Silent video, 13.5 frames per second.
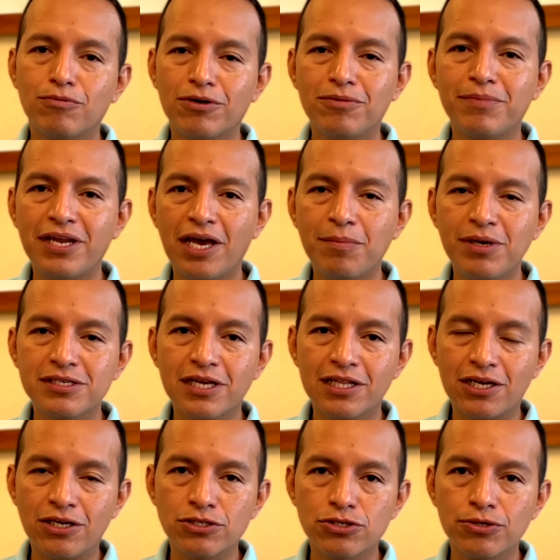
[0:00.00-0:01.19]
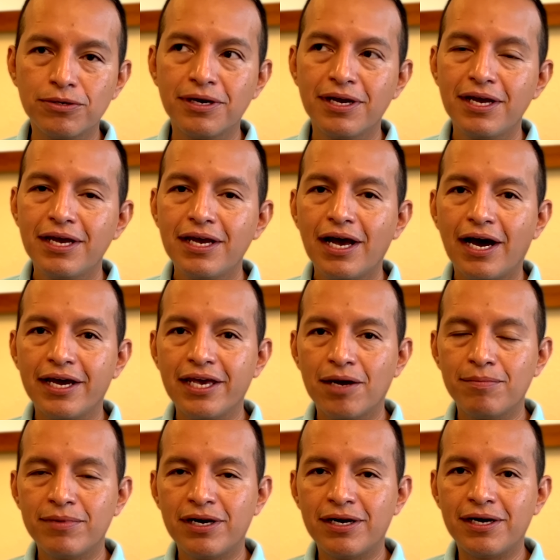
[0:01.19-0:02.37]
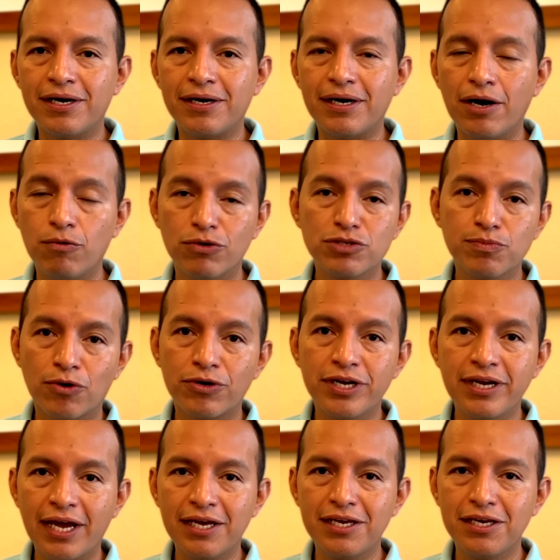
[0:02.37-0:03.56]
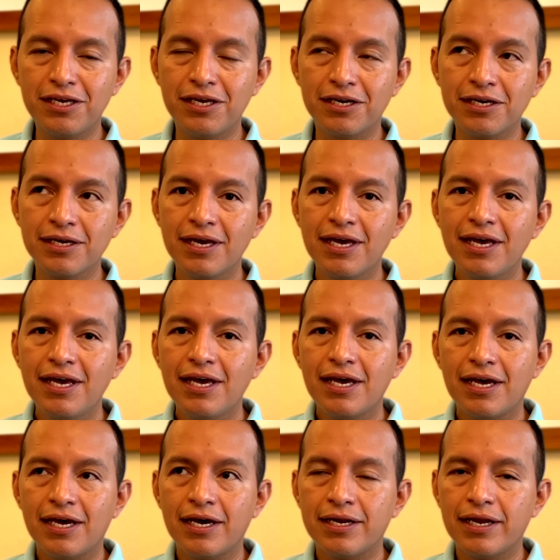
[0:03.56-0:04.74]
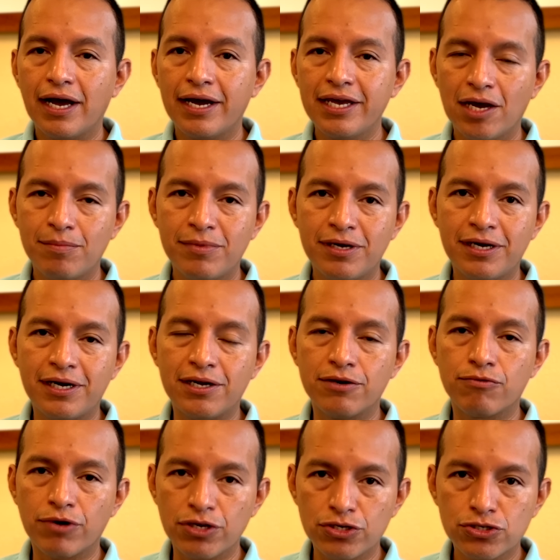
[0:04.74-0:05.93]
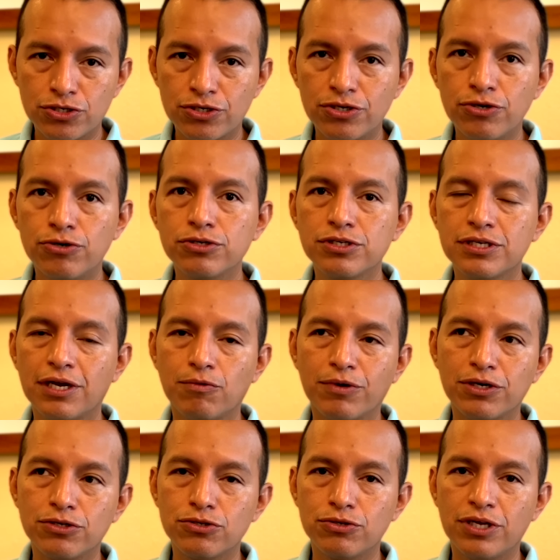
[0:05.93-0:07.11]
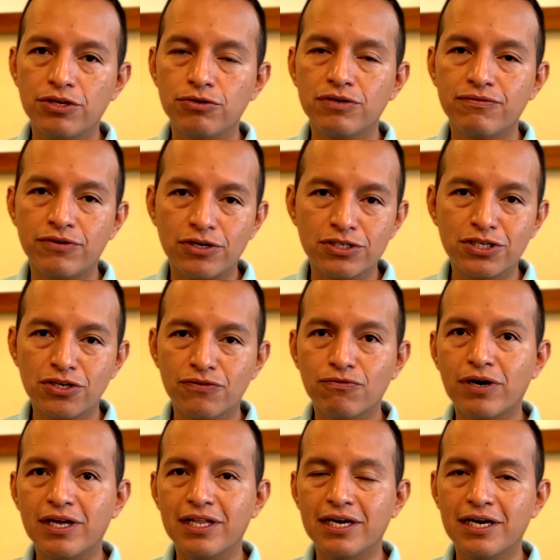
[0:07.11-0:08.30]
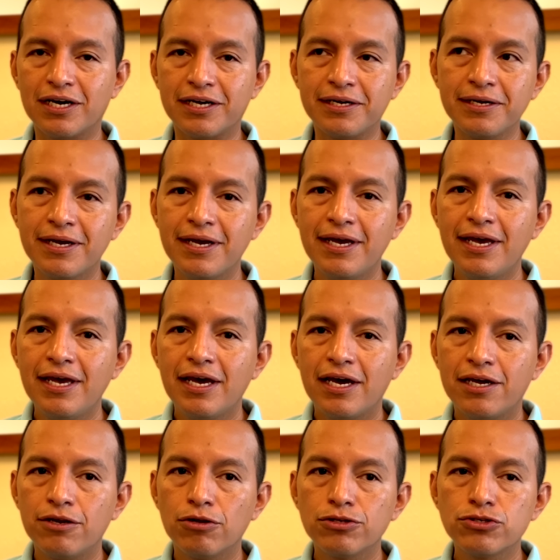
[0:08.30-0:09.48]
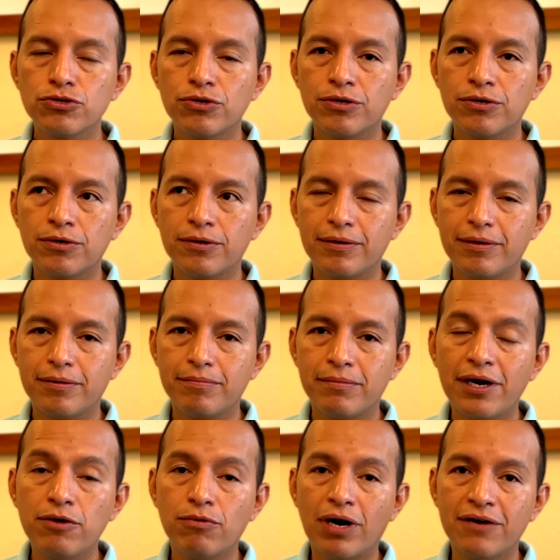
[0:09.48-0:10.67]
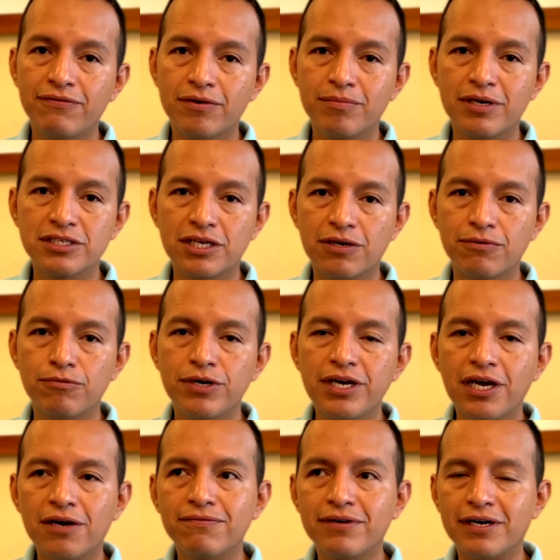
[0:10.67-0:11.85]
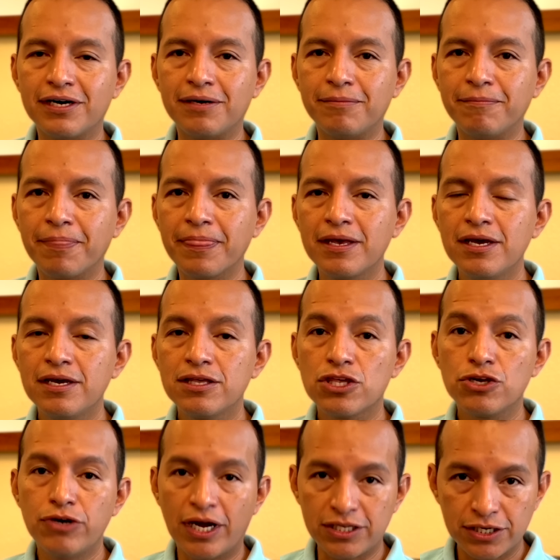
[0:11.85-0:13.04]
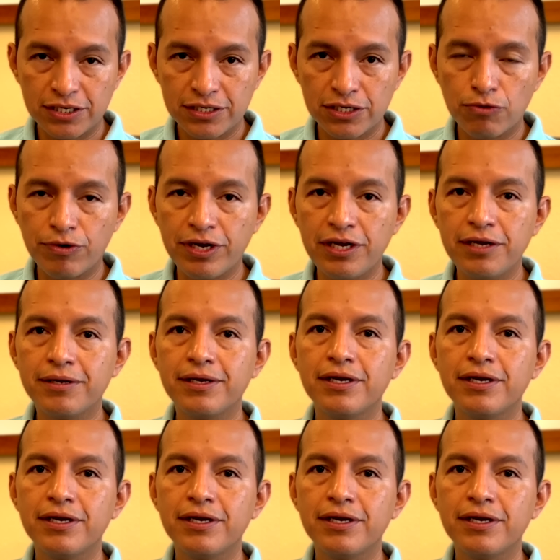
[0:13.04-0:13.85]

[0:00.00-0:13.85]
Well, my name is Alonzo. I was born in Ajijic, and I am a registered nurse. I went to the University of Guadalajara, and also my wife and myself, we have a geriatric degree.